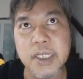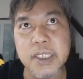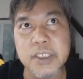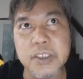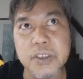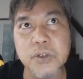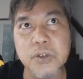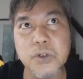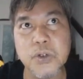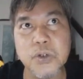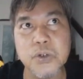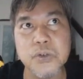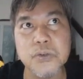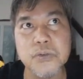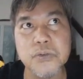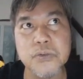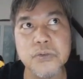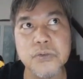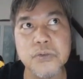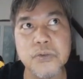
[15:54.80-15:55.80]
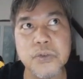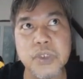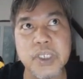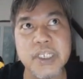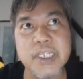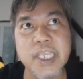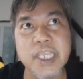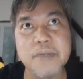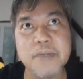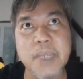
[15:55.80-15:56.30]
So
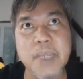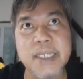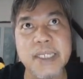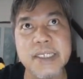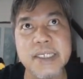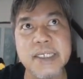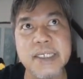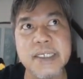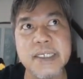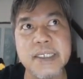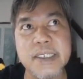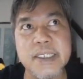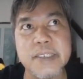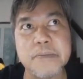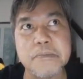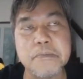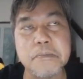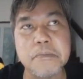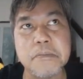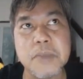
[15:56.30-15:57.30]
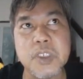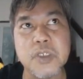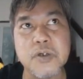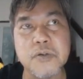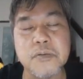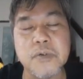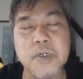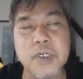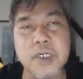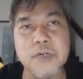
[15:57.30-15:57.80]
in that manner,
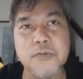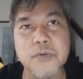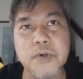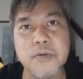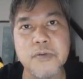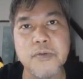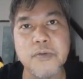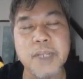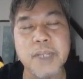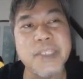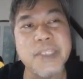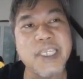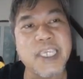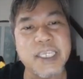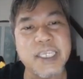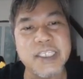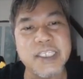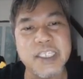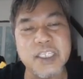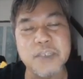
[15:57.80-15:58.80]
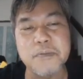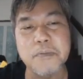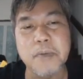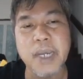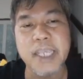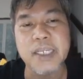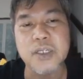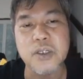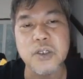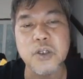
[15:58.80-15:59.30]
one thing is it
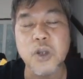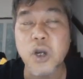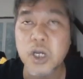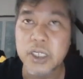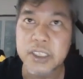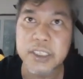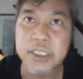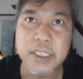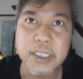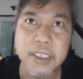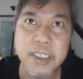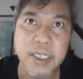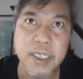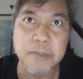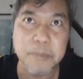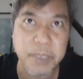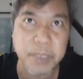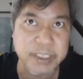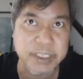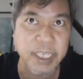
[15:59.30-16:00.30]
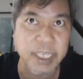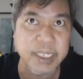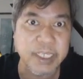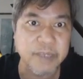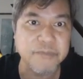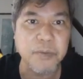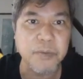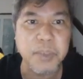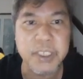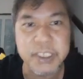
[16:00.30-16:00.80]
might not miss any
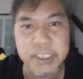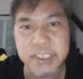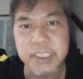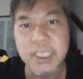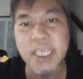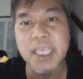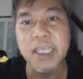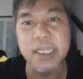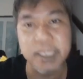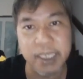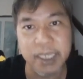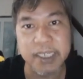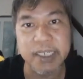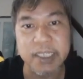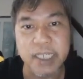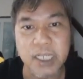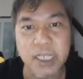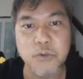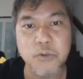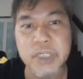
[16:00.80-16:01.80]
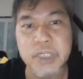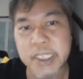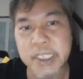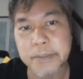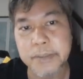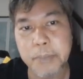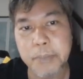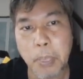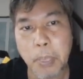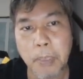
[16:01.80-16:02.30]
information regarding that query,
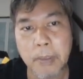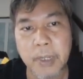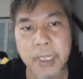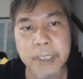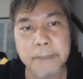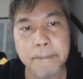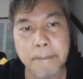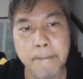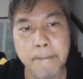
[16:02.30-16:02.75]
right?